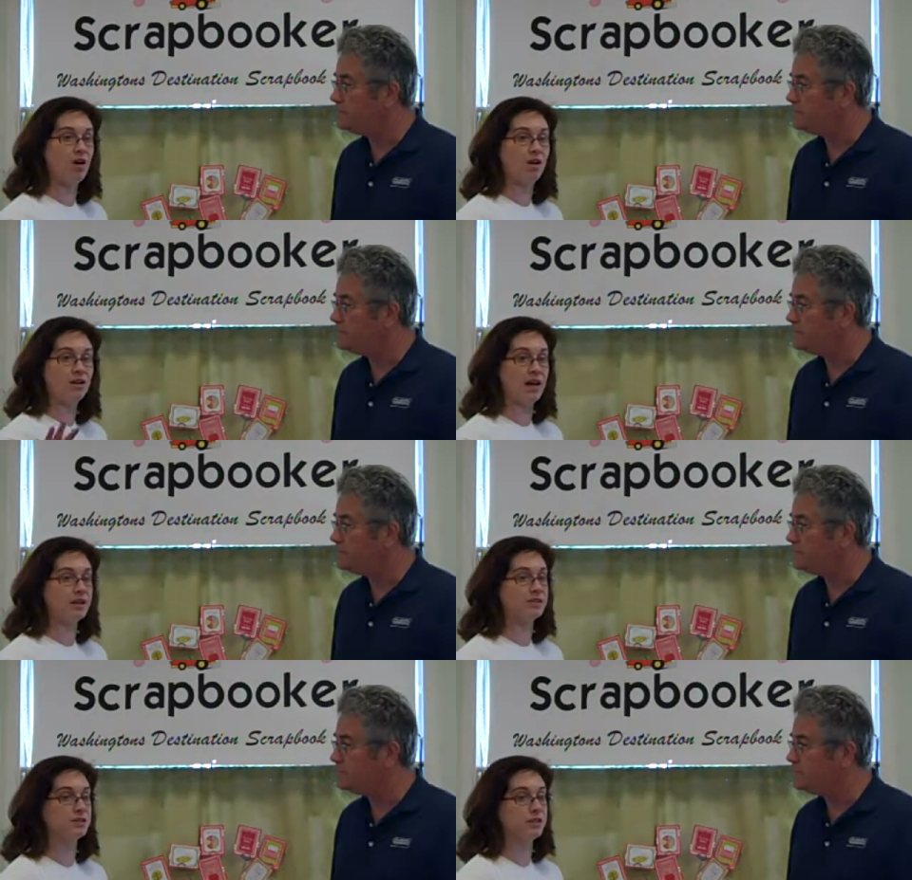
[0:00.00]
Speaker 1: and all of
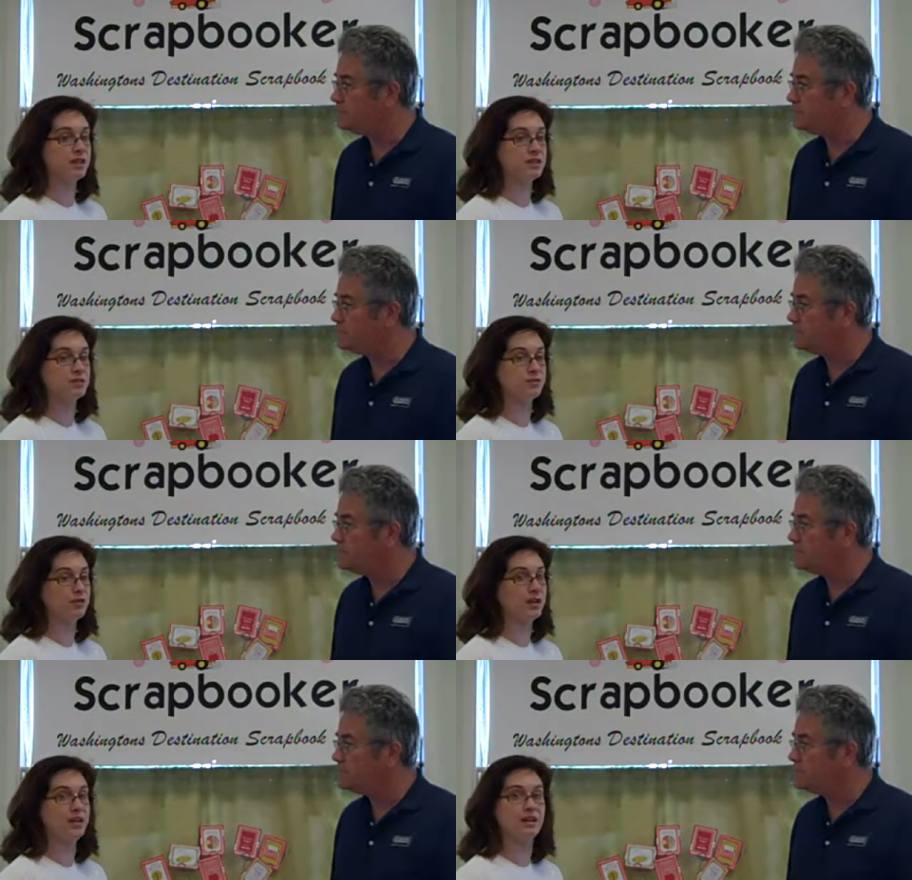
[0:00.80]
that is is
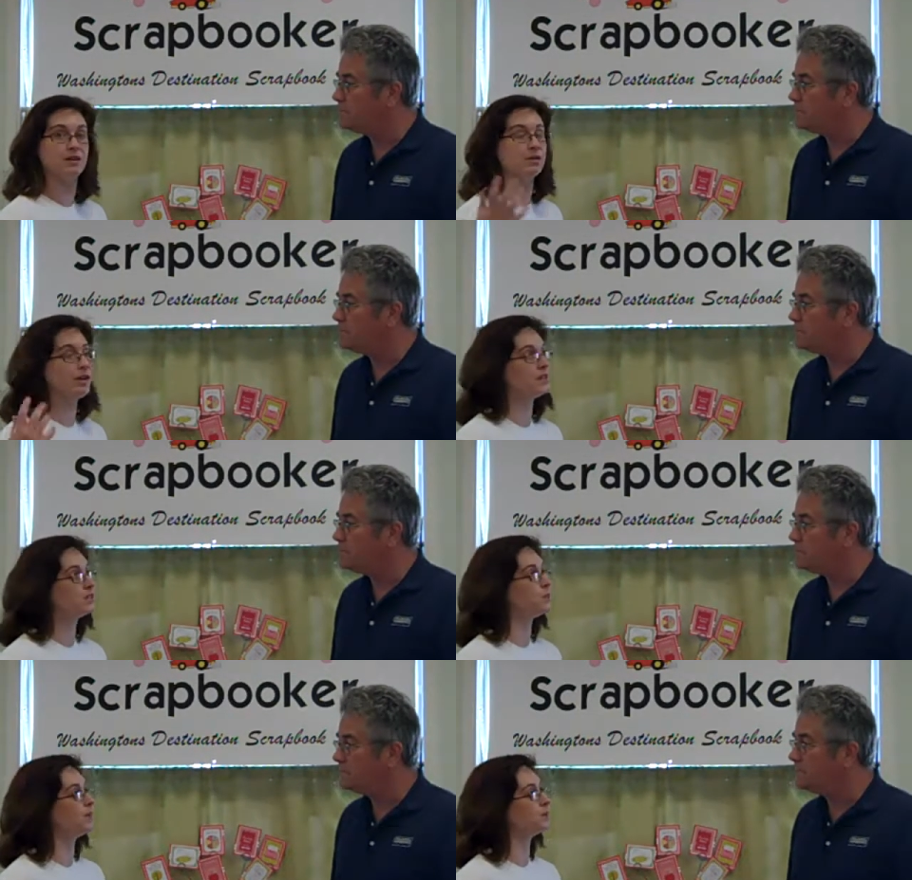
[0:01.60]
free. It
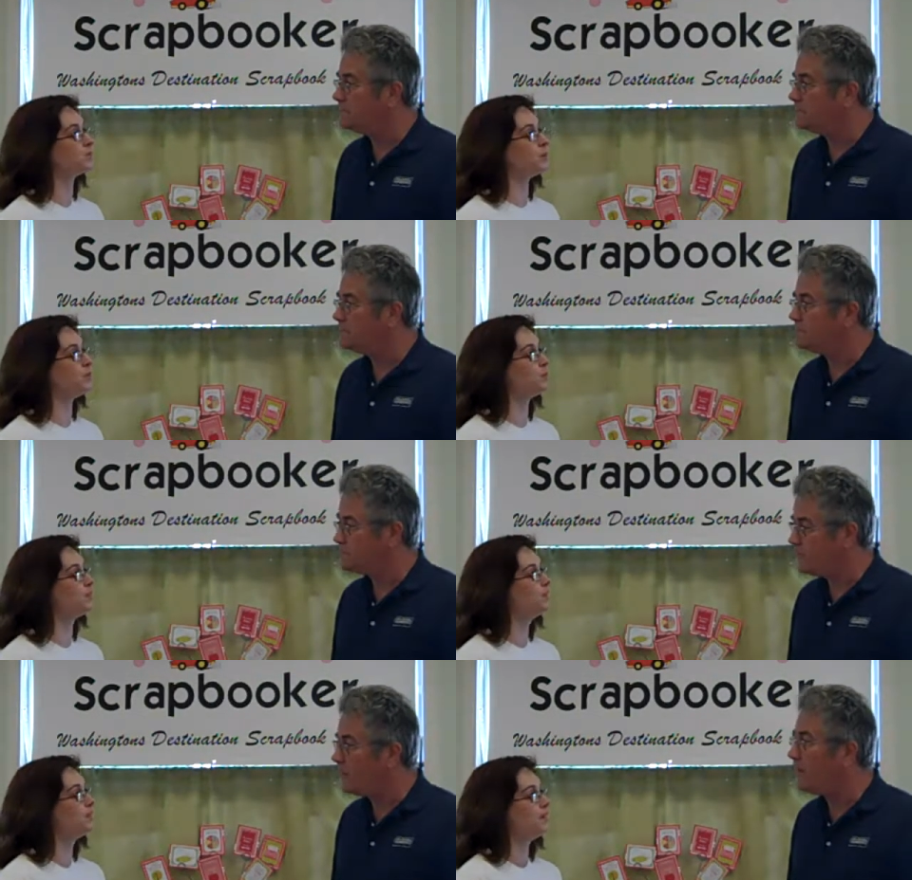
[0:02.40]
creates space for
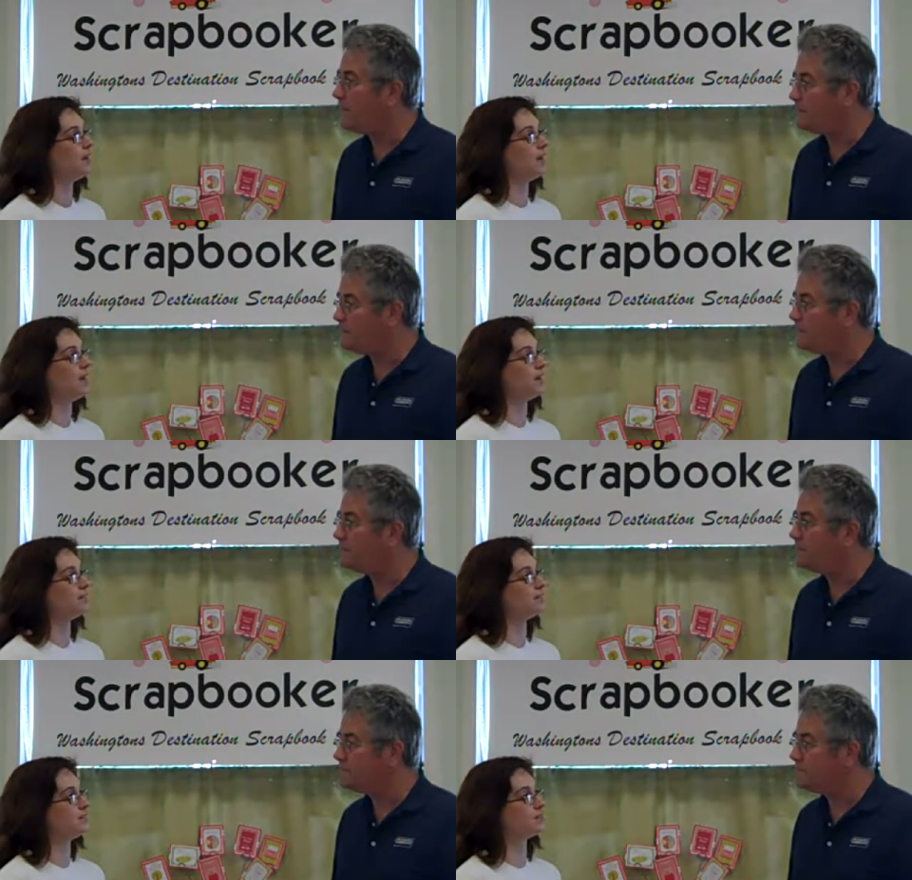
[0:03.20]
people, right?
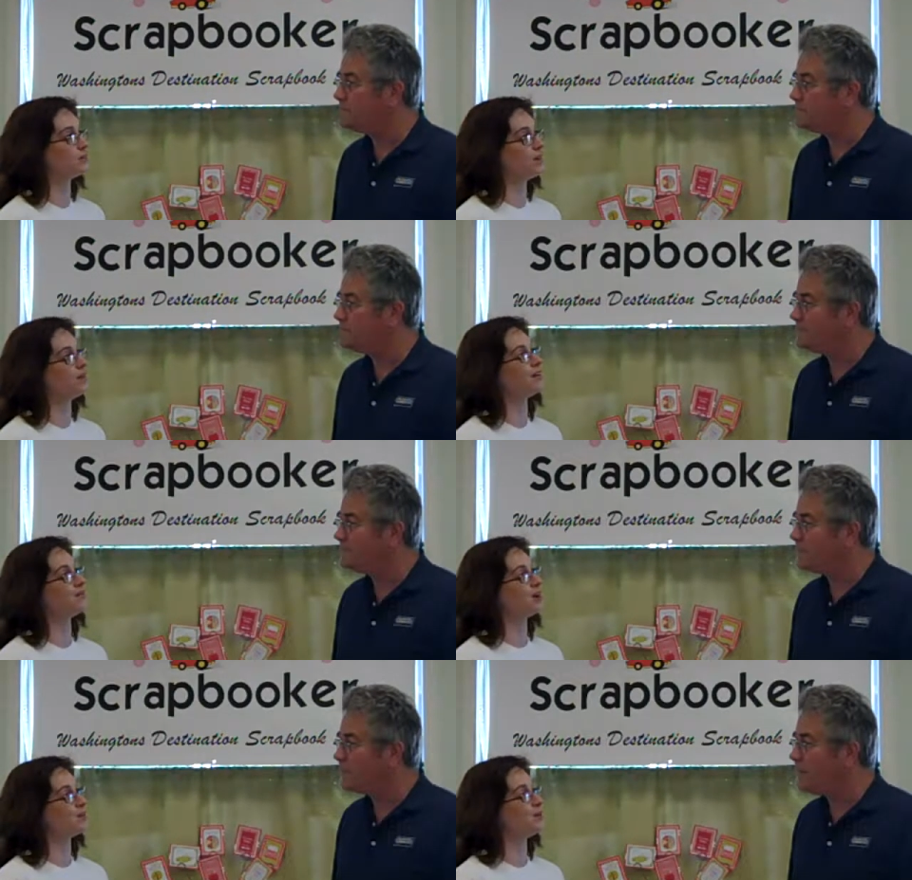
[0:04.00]
And does a great thing
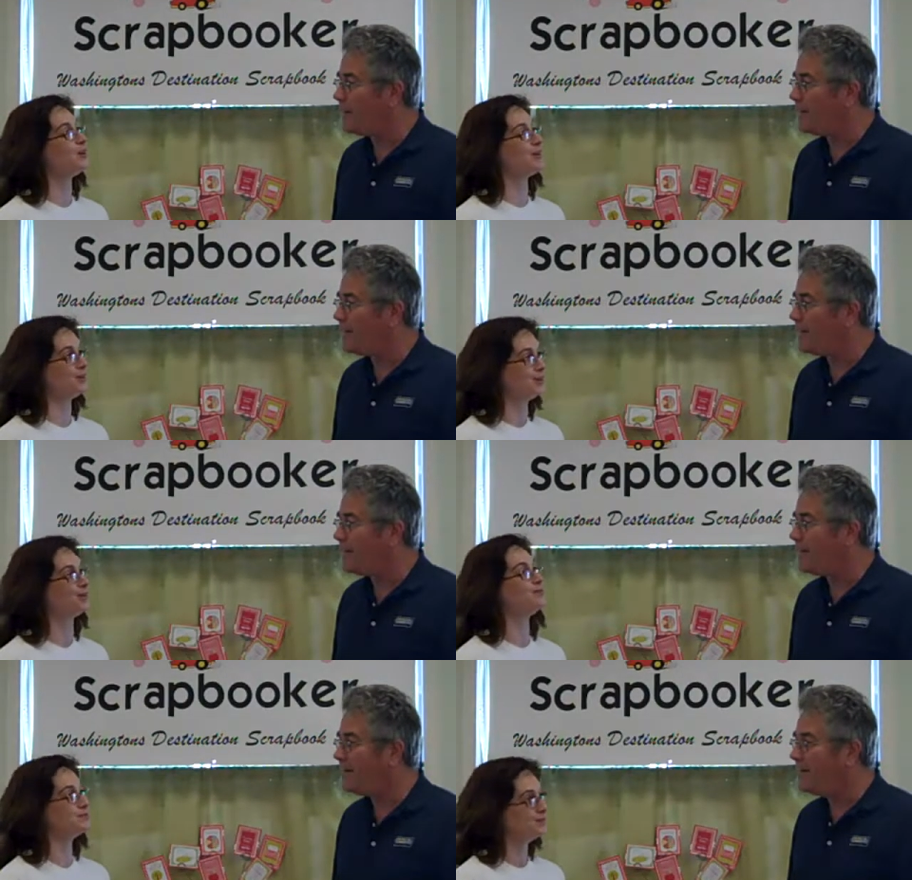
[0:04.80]
for our community right. too.
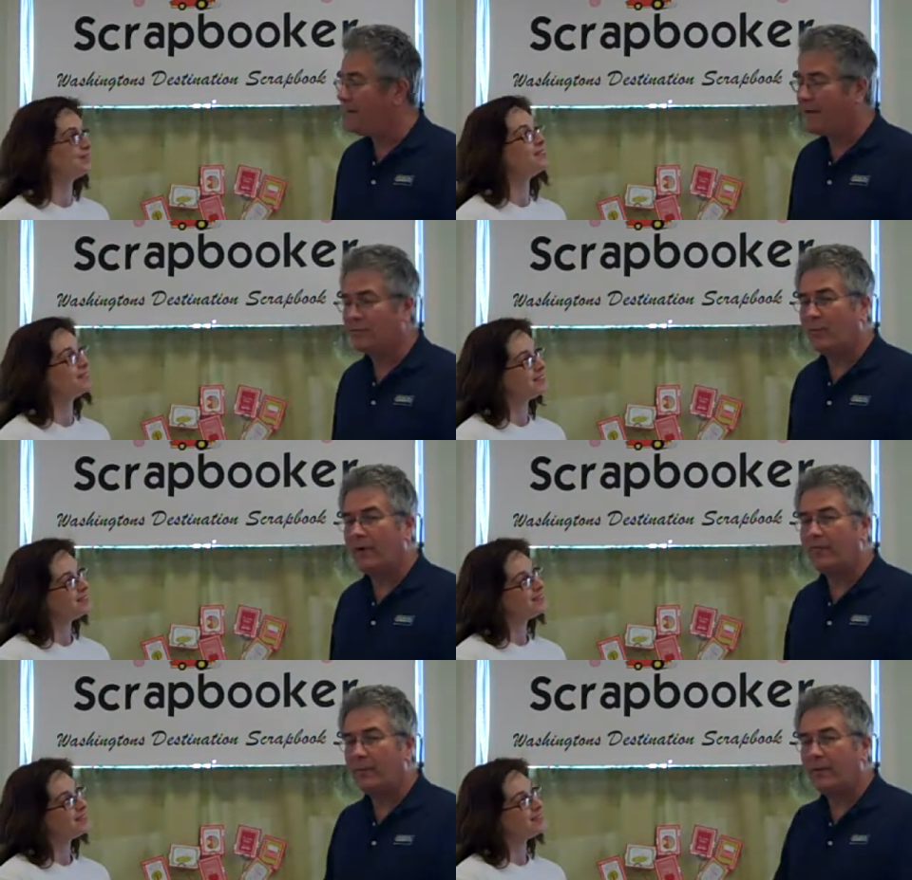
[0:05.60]
Yeah,
Speaker 2: because when
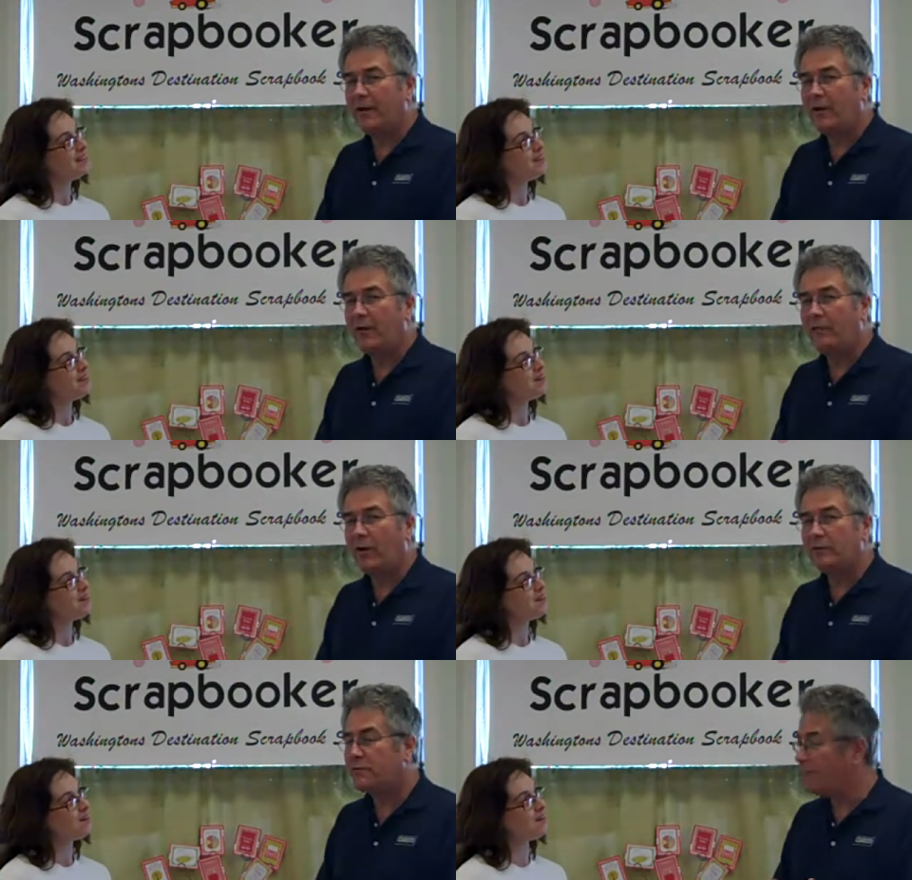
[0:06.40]
I've come in here, you've
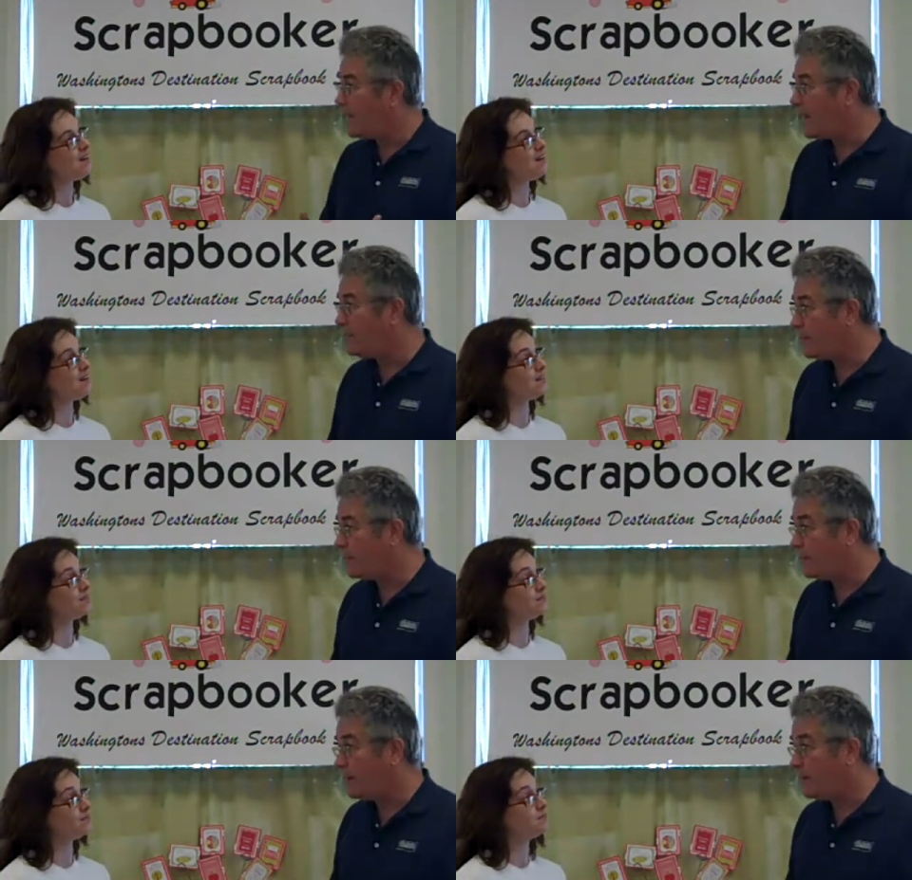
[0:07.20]
always seemed to have
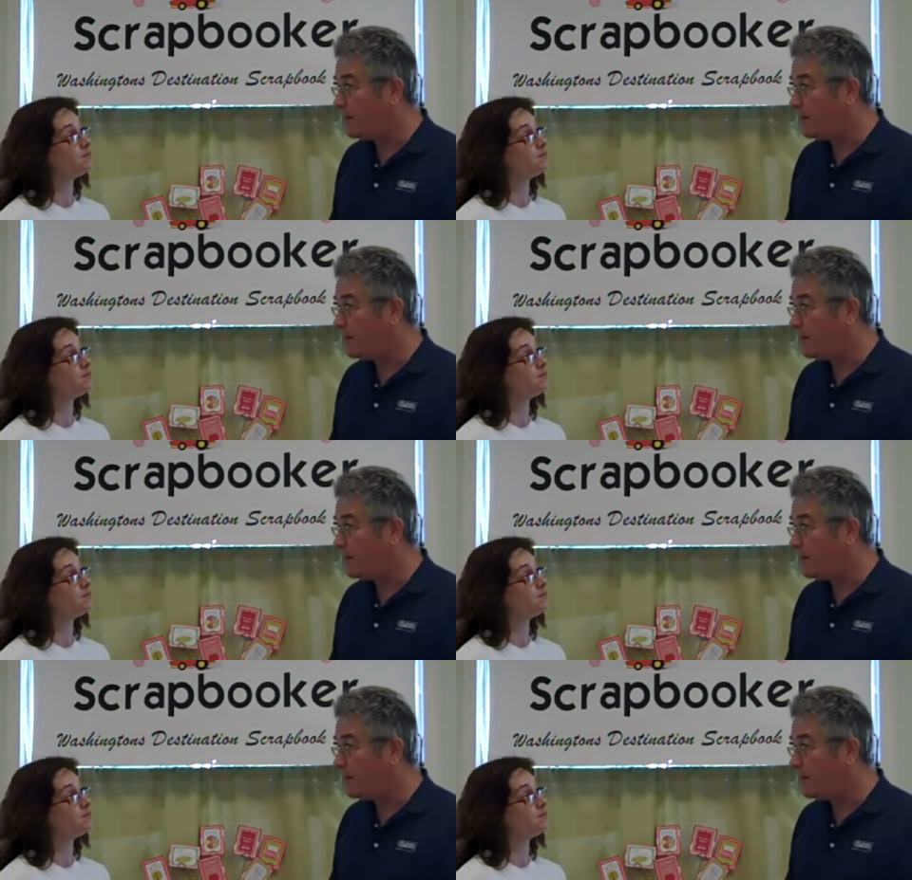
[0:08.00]
people